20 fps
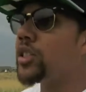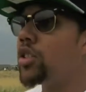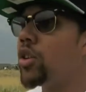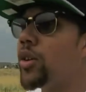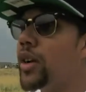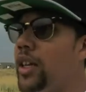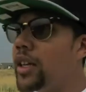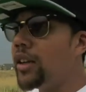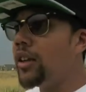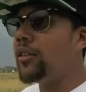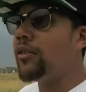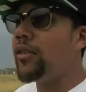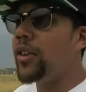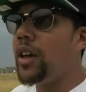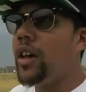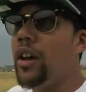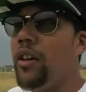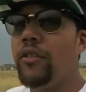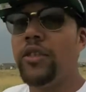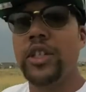So in the
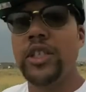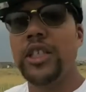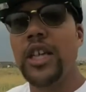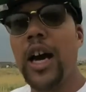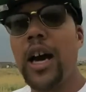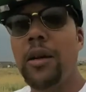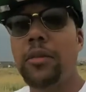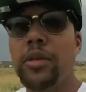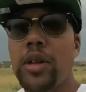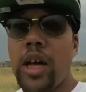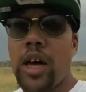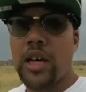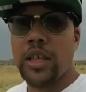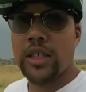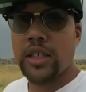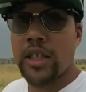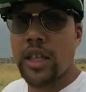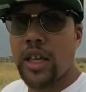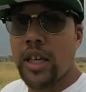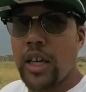event of a job
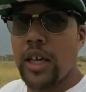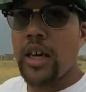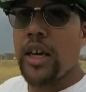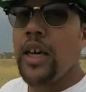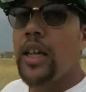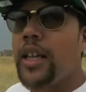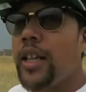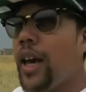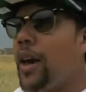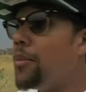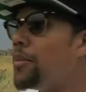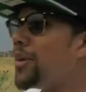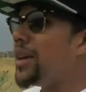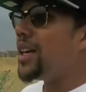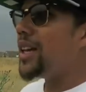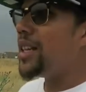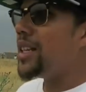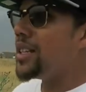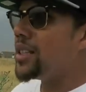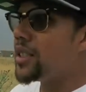loss, that
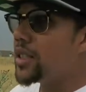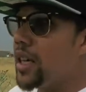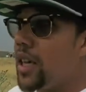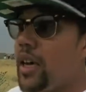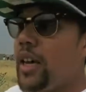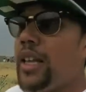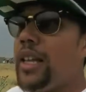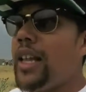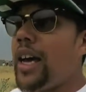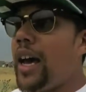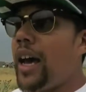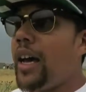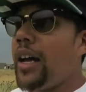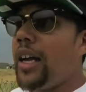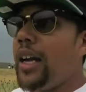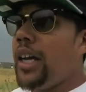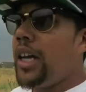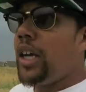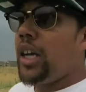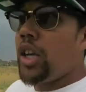means that
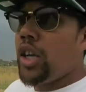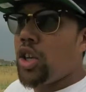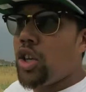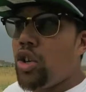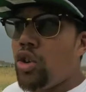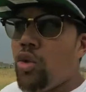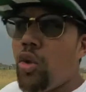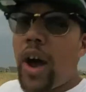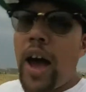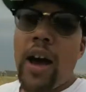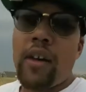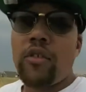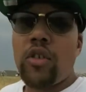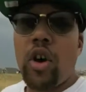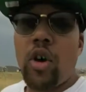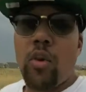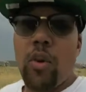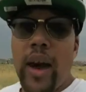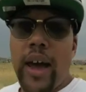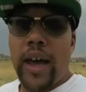you have
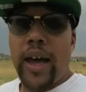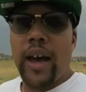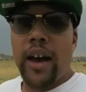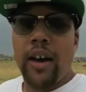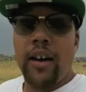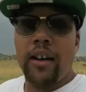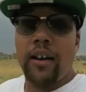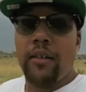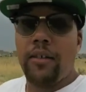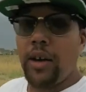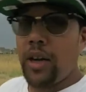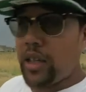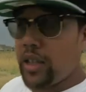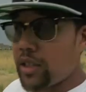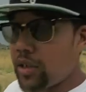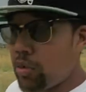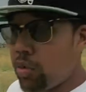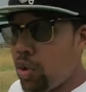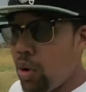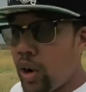no way of
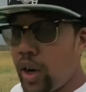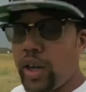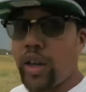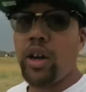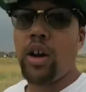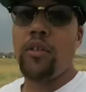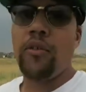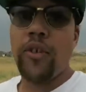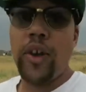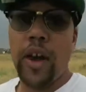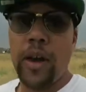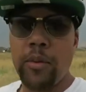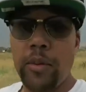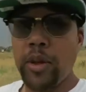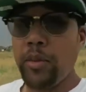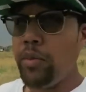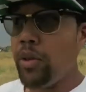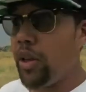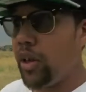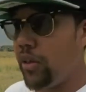supporting your
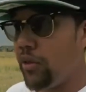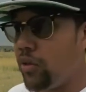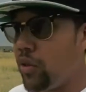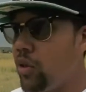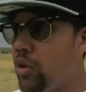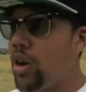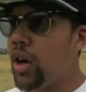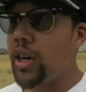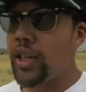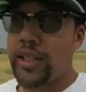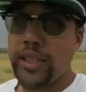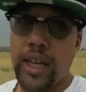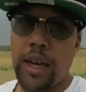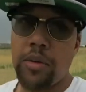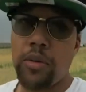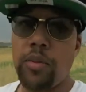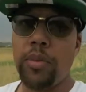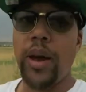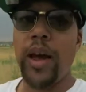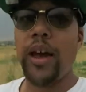family, putting food on the
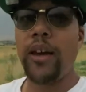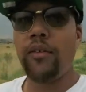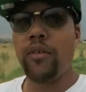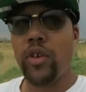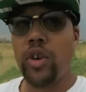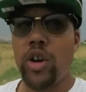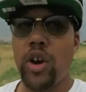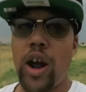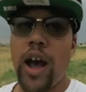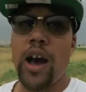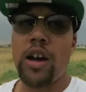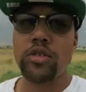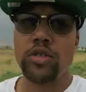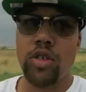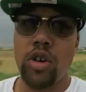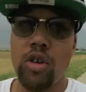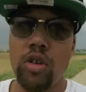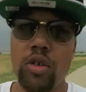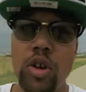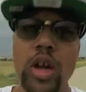table, paying for your
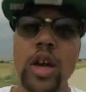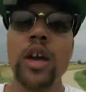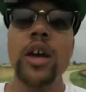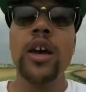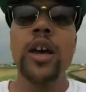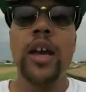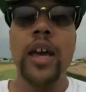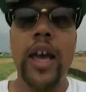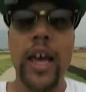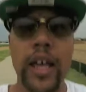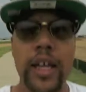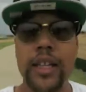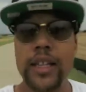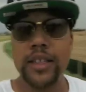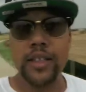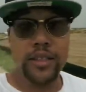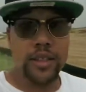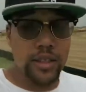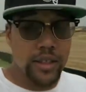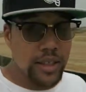household, and
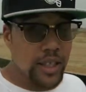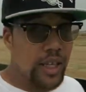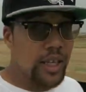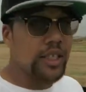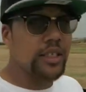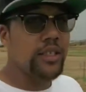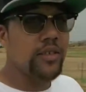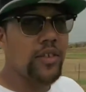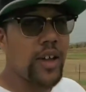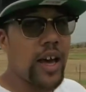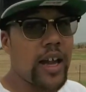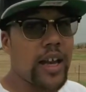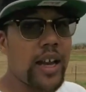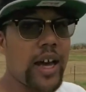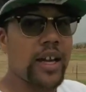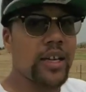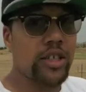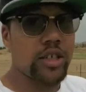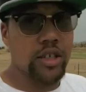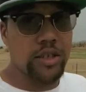things of that
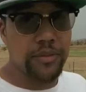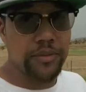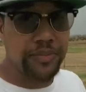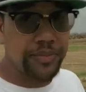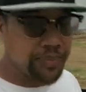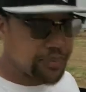nature.